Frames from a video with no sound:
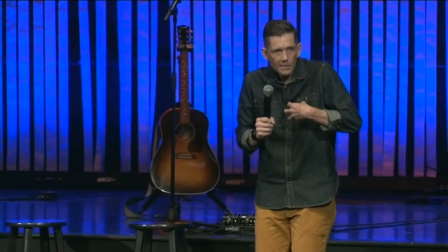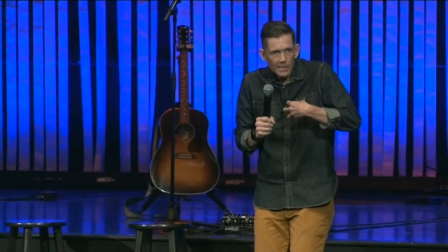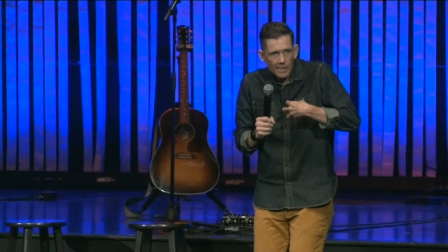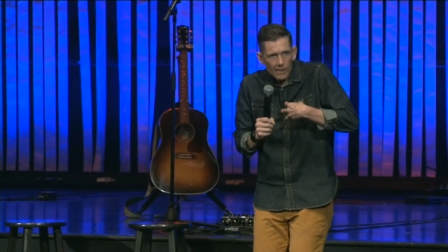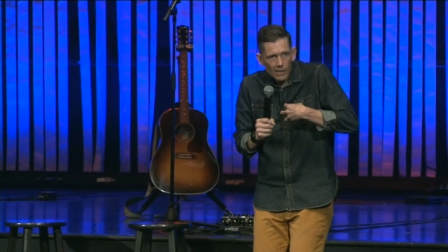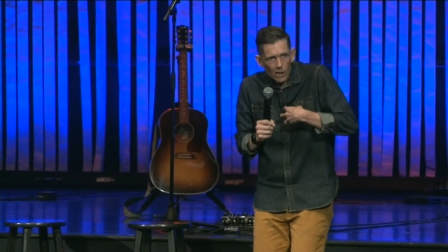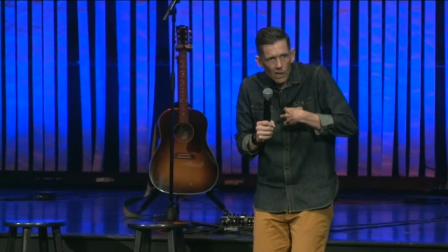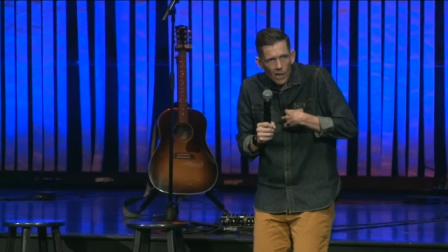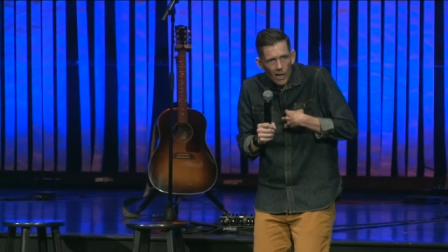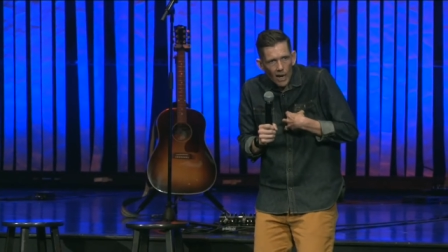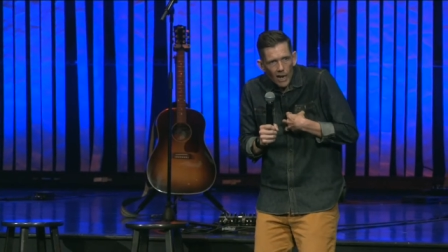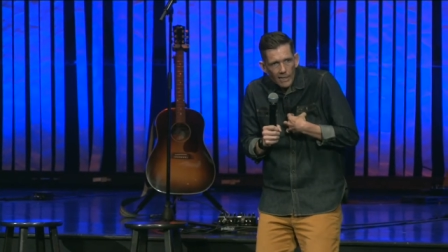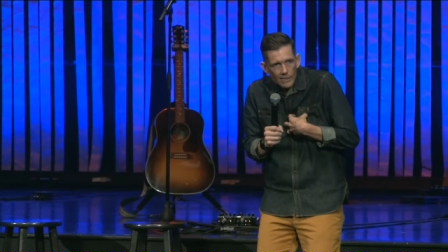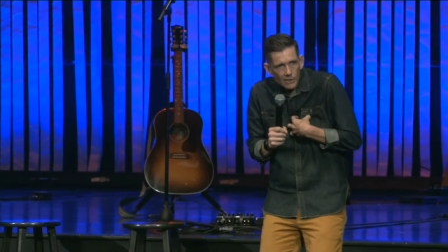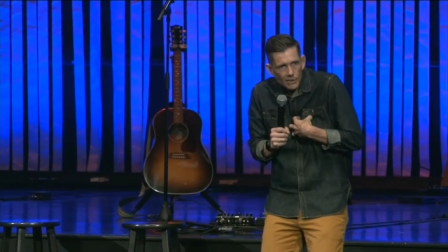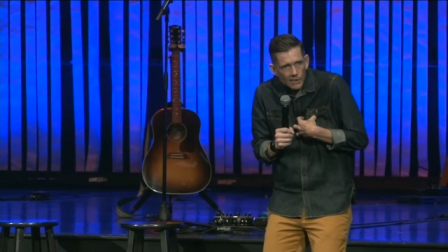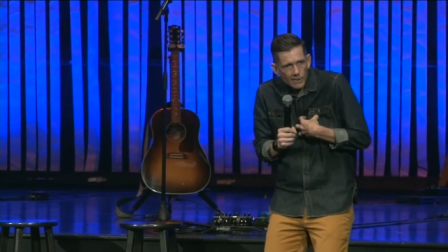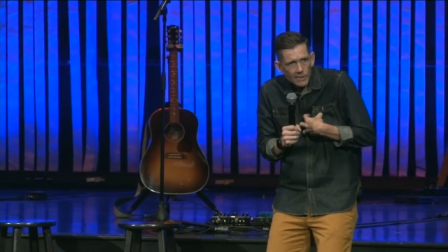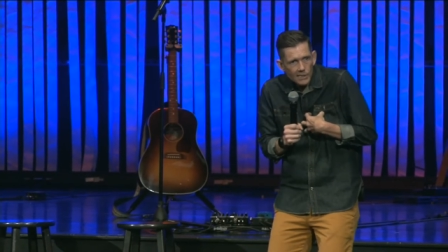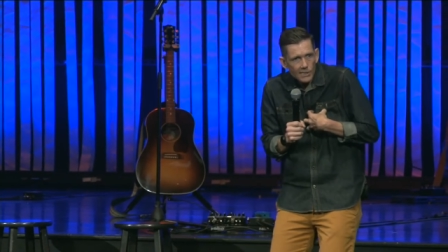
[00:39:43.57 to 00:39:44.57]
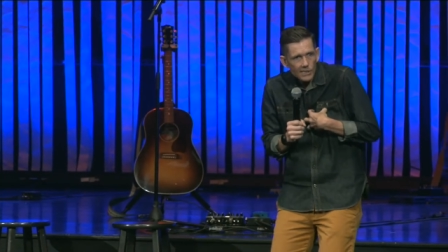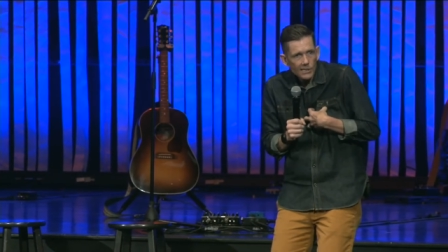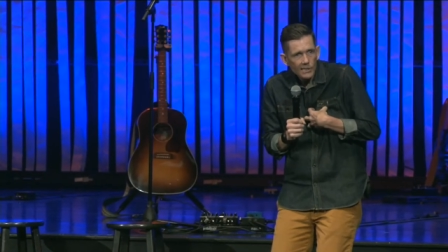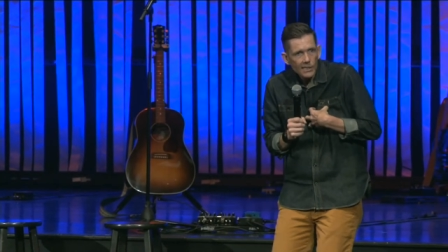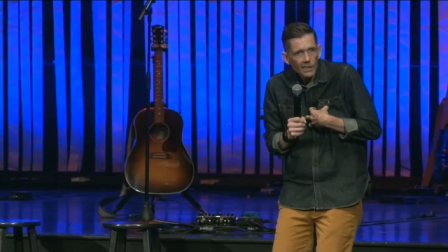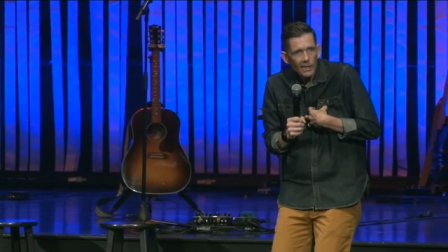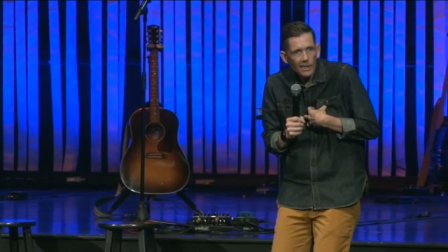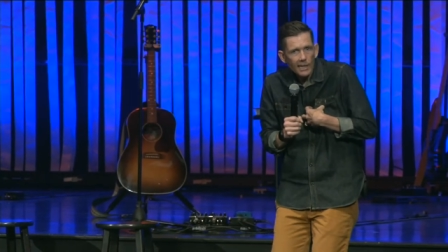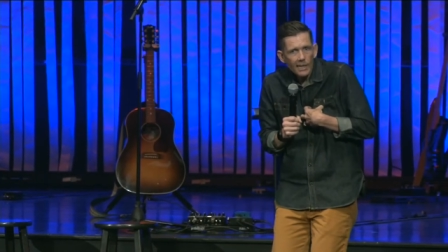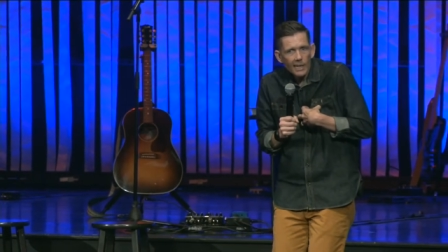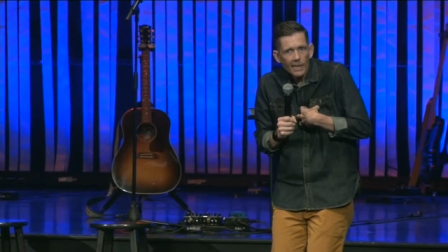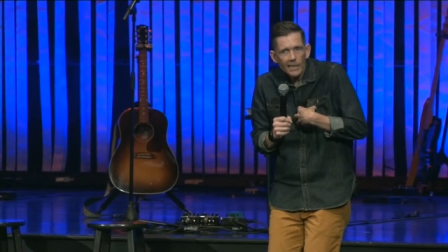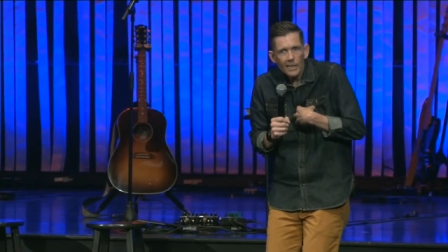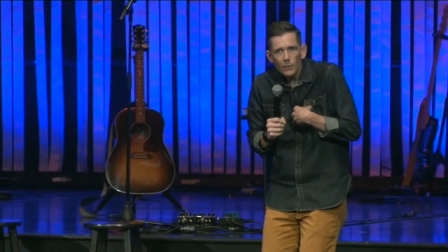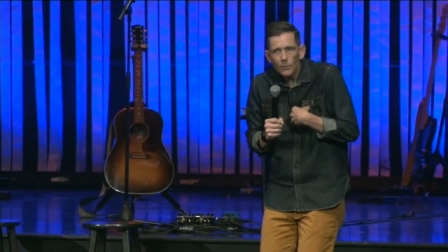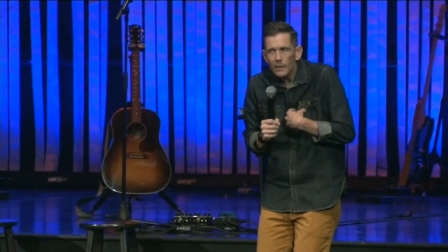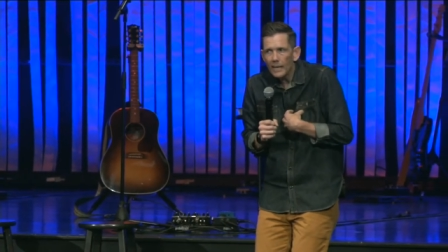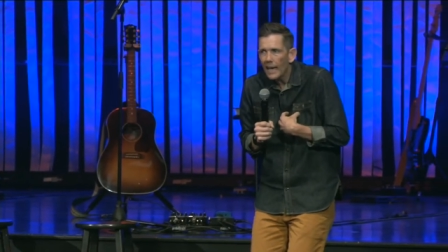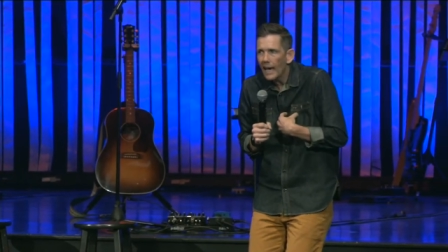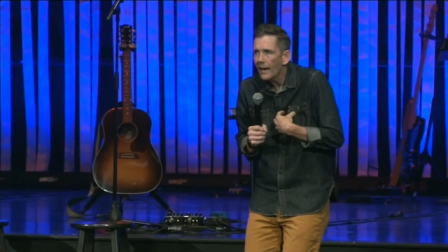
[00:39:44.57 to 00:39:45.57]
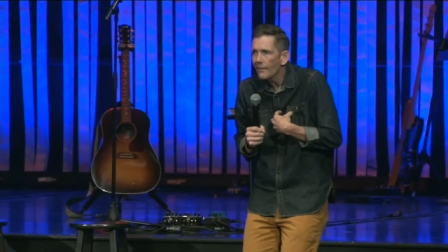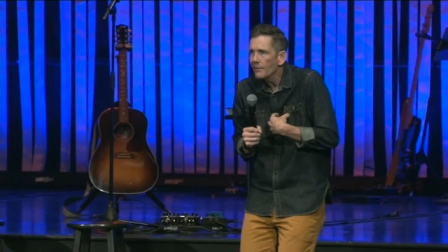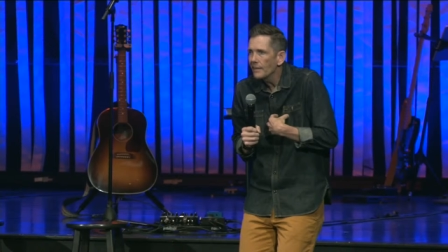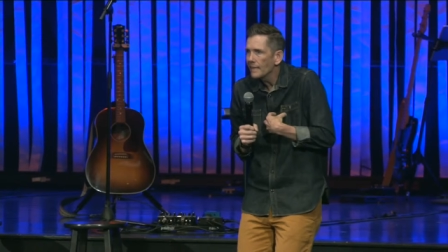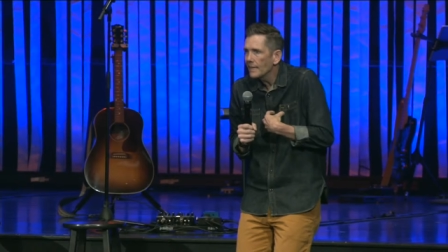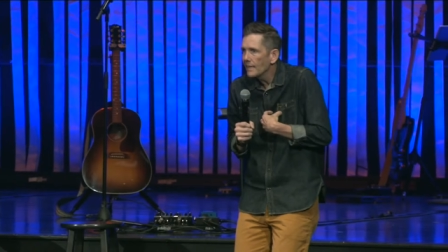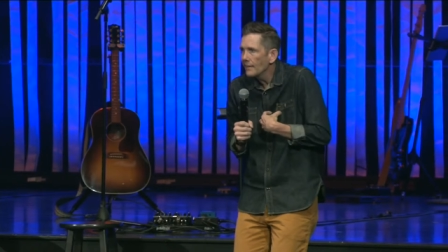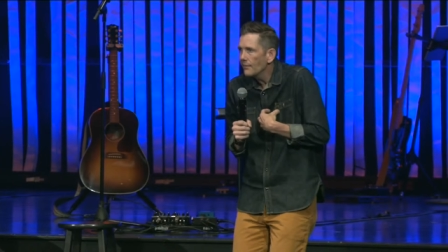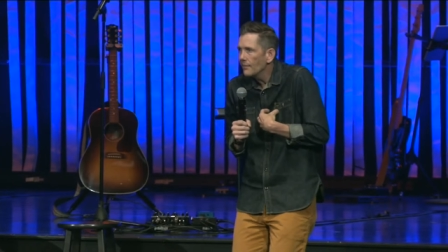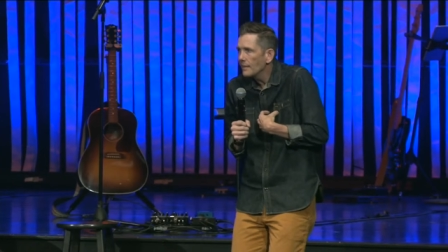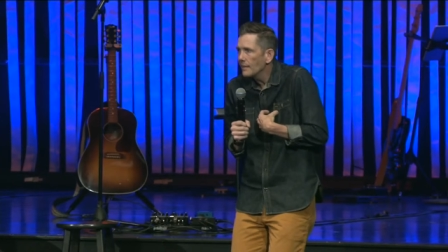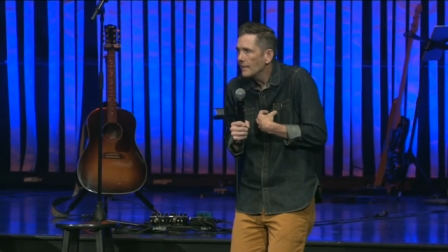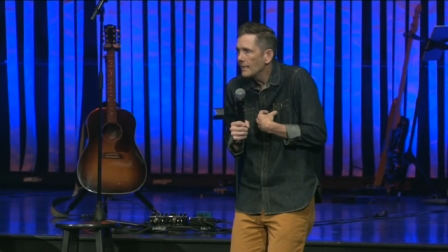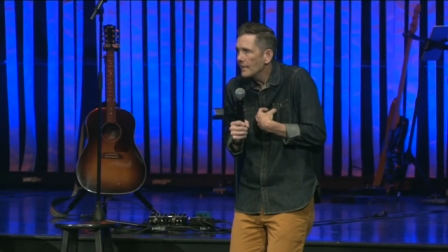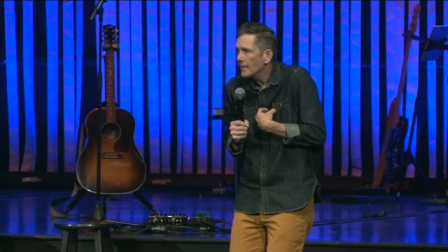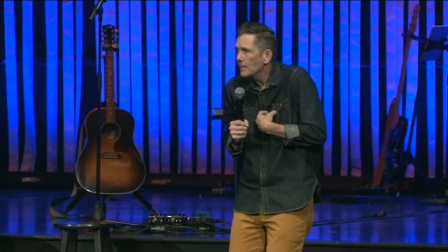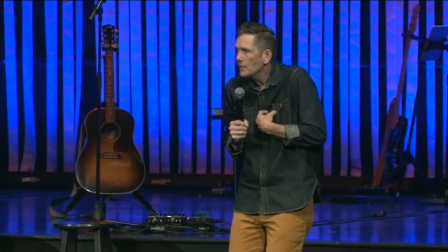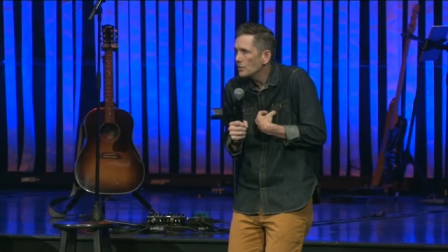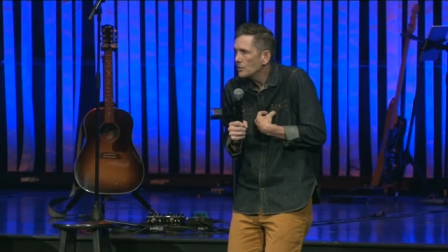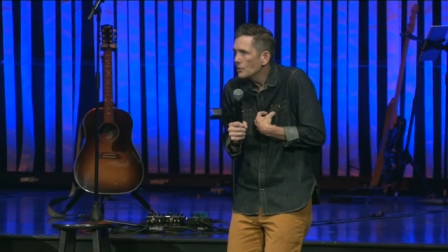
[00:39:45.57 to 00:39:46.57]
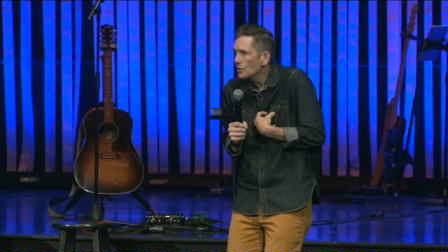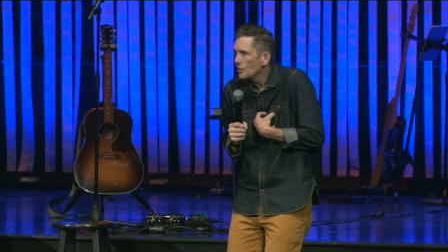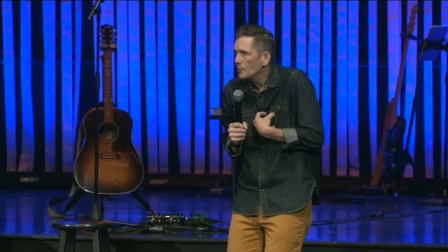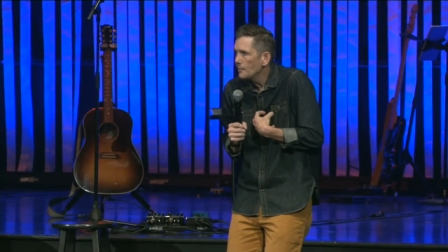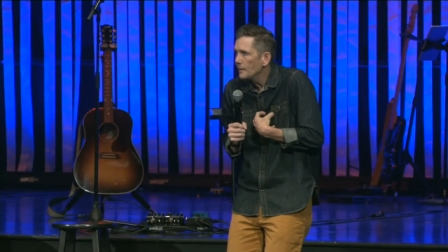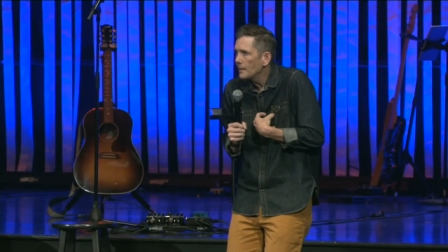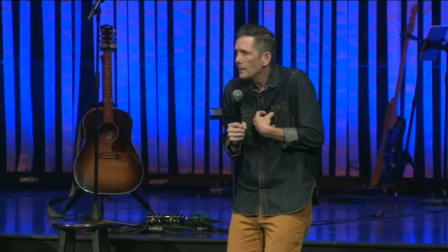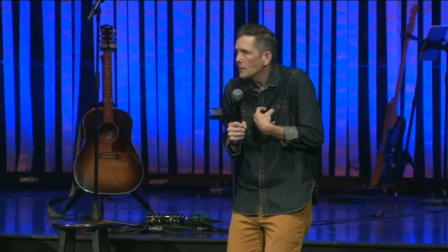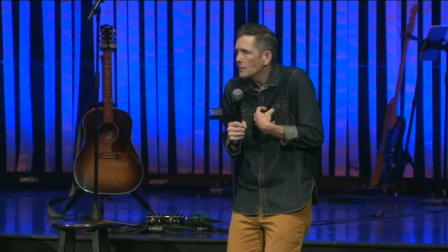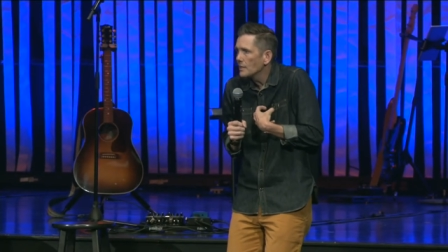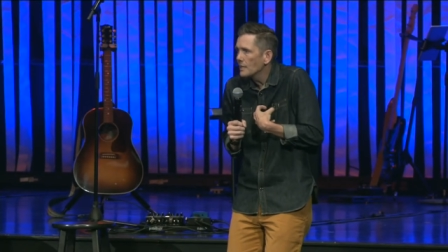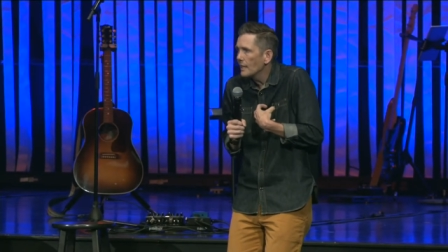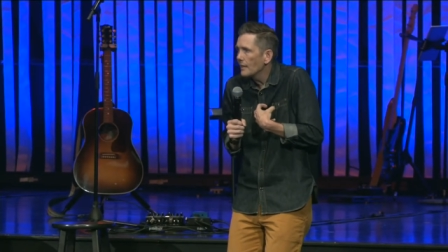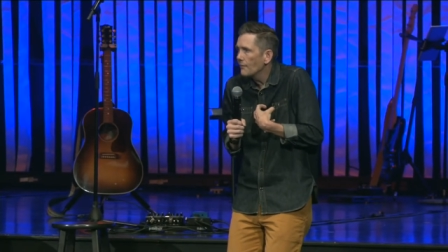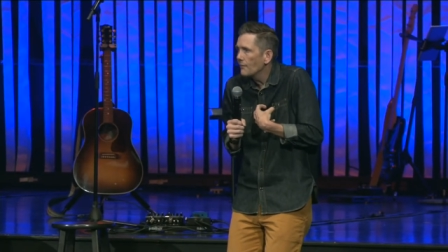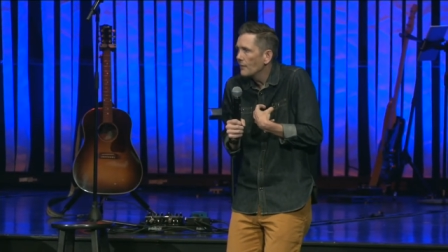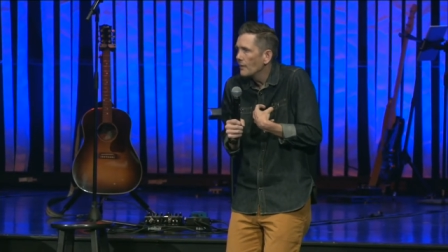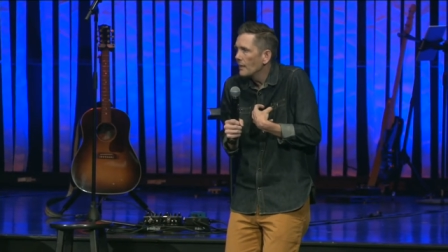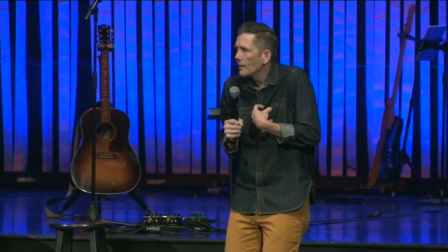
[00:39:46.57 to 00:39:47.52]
the closets that we haven't given into because they've,